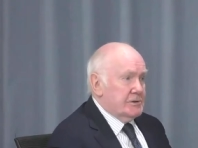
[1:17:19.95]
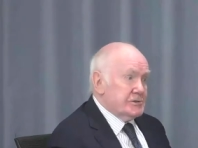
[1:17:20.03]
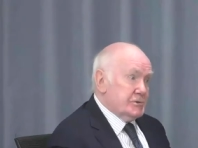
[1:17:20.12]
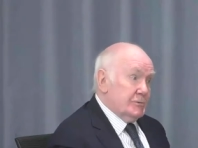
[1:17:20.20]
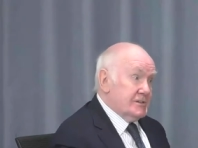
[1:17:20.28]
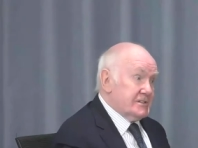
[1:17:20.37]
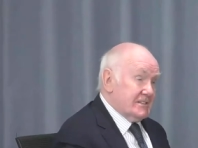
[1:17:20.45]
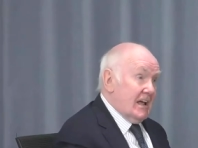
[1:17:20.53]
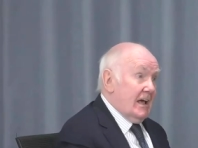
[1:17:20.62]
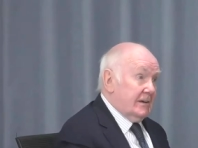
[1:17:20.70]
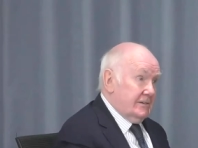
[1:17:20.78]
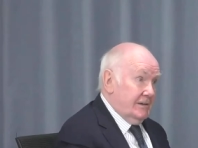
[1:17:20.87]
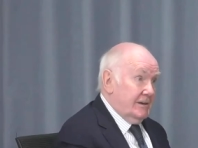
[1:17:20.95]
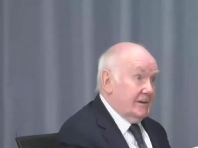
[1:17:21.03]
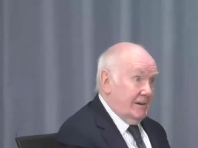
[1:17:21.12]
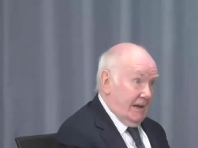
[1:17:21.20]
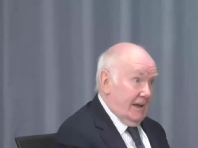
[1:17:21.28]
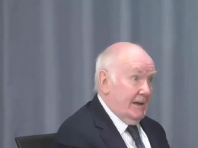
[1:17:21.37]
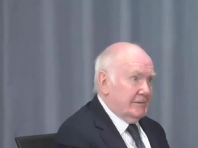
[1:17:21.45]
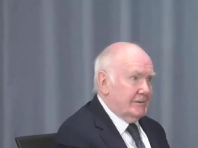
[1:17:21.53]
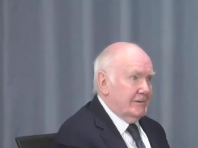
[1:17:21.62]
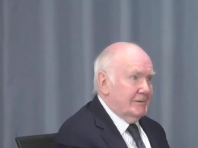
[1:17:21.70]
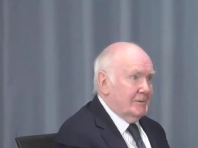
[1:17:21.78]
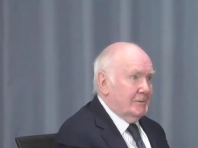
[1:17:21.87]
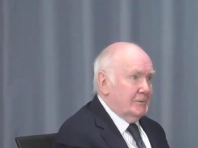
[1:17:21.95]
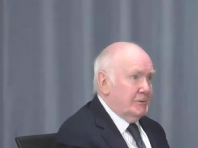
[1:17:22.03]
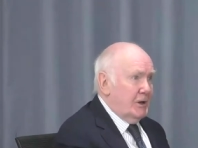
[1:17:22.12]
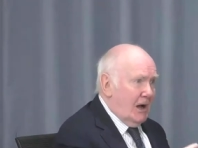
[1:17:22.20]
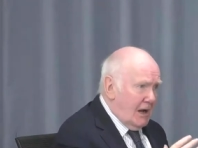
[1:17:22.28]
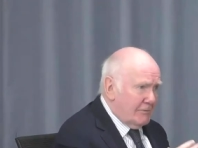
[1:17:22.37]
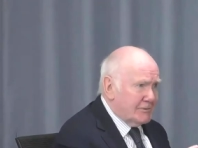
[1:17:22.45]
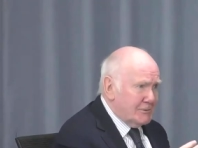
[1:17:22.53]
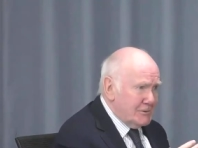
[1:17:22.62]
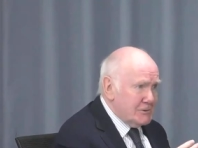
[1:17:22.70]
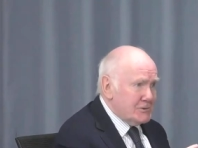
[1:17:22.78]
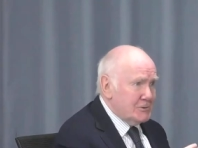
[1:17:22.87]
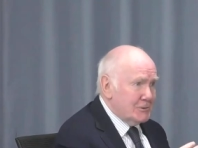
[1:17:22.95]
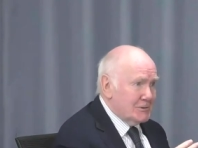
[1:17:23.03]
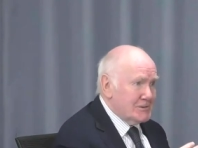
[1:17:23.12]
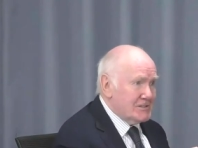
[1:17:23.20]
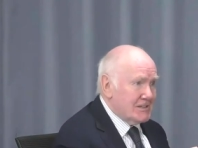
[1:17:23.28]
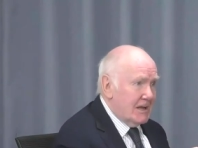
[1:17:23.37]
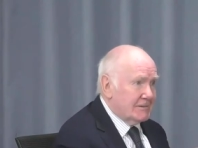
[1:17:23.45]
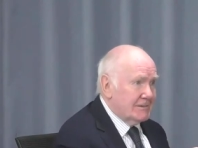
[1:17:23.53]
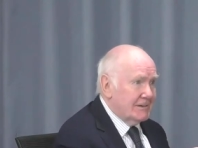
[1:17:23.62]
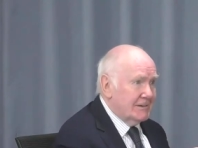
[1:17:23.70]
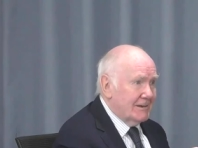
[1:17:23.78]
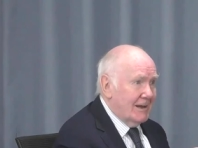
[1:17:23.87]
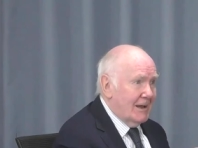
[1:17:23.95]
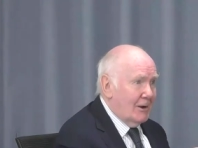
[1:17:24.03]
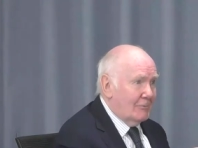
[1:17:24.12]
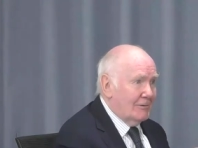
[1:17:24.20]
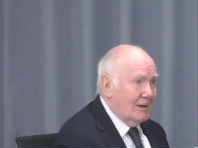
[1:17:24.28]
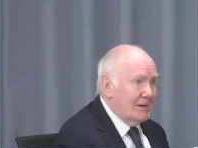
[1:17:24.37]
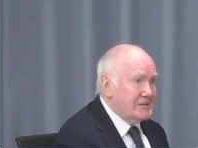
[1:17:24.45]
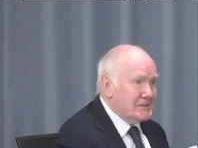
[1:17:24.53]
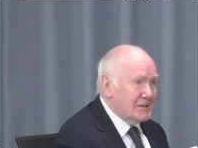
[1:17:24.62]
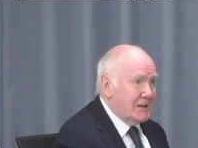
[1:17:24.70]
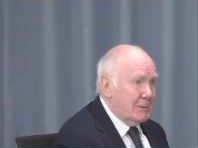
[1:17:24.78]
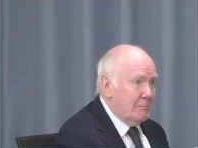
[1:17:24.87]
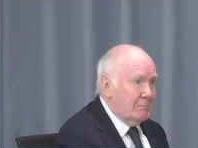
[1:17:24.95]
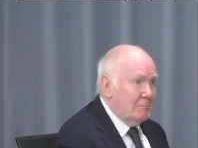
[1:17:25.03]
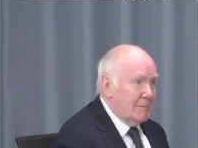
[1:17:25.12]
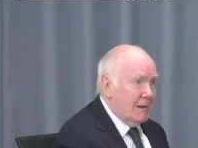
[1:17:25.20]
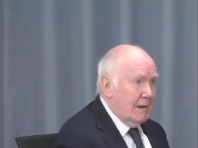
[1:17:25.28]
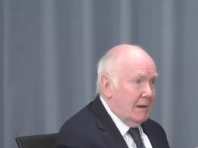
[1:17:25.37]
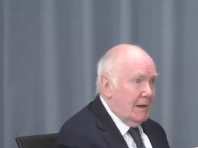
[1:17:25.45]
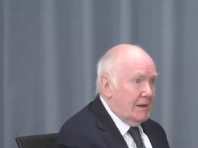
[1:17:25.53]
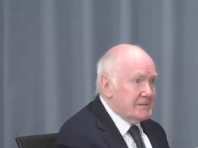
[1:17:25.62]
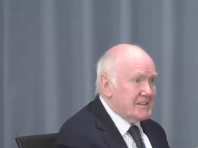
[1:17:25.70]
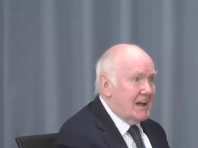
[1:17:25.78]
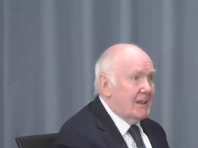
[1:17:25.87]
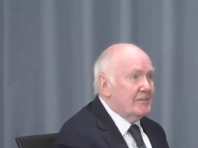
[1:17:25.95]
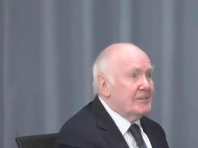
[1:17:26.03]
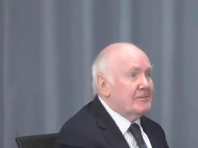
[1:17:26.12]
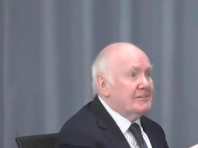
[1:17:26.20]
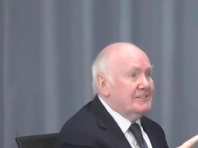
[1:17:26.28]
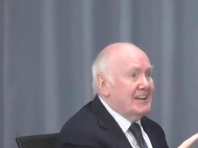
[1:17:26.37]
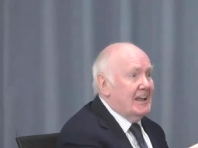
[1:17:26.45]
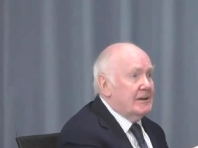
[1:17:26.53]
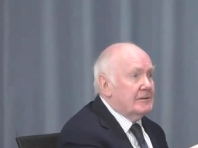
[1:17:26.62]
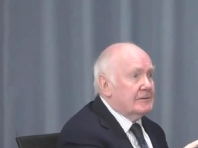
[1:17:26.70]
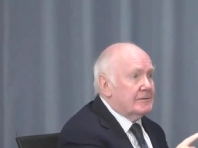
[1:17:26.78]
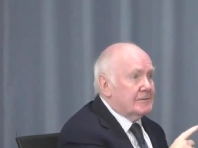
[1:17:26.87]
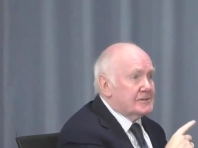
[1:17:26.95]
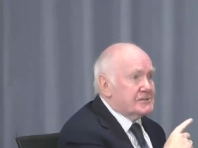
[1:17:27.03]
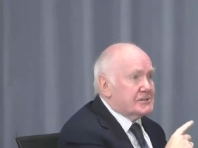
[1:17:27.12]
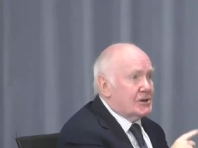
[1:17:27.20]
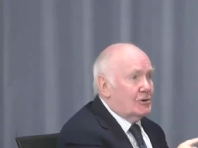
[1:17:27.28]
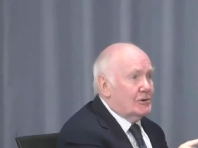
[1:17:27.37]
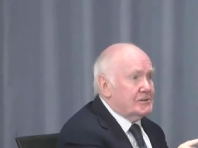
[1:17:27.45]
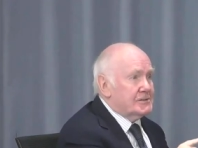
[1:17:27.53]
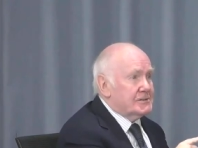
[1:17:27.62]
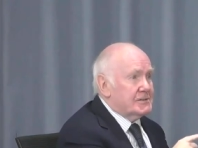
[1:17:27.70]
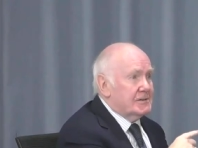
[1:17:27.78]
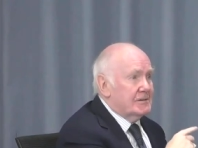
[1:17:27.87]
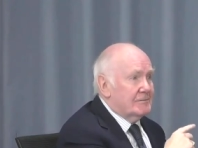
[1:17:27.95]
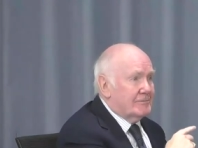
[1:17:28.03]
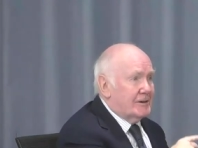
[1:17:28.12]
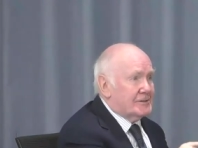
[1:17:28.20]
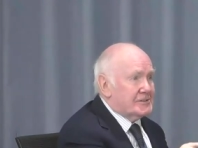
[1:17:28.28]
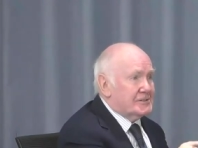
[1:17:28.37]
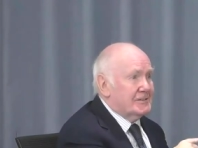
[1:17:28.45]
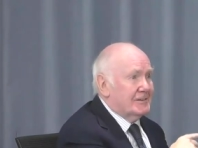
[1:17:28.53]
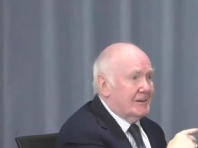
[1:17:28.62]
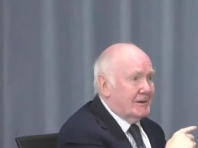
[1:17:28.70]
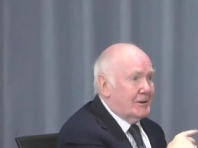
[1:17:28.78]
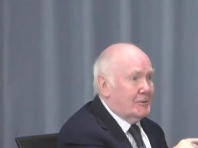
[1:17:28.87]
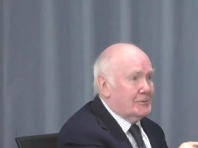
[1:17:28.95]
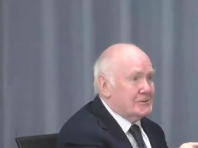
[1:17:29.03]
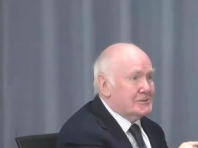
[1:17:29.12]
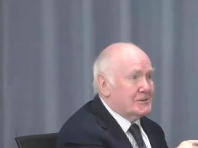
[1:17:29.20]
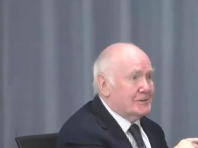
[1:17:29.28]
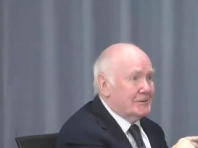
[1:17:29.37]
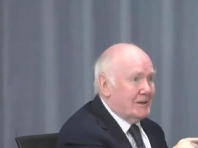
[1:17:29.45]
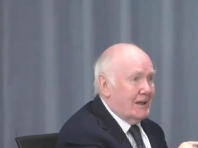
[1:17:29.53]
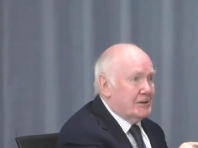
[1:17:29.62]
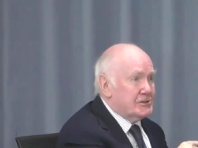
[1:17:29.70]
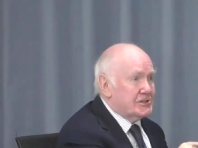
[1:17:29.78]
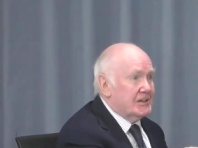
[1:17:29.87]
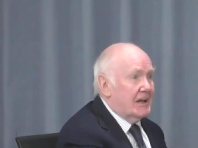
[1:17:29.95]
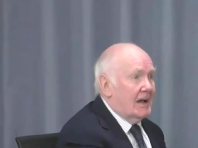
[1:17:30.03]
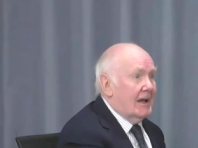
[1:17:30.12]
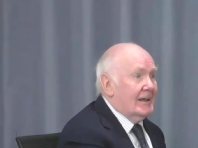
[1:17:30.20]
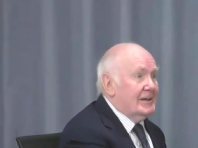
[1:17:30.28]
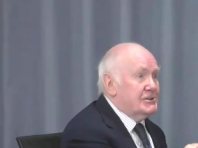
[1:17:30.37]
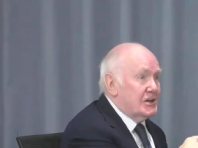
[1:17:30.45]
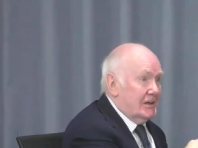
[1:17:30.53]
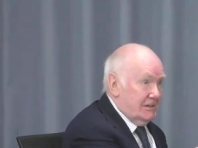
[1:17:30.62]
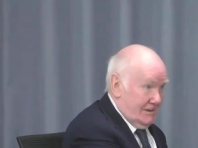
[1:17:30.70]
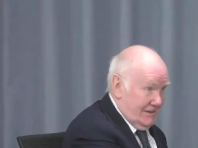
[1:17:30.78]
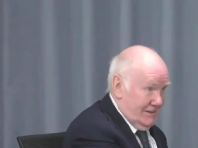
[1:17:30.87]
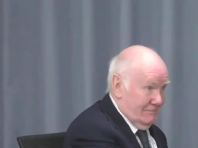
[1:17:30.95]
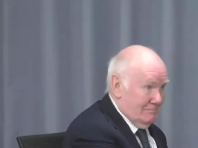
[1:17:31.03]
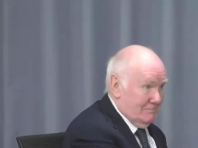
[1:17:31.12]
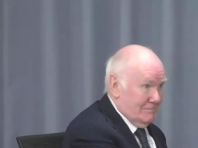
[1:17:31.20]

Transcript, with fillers: So the starting date, you have to ensure the starting date of any scheme is at the date the Scots first announced their intention, i.e. January.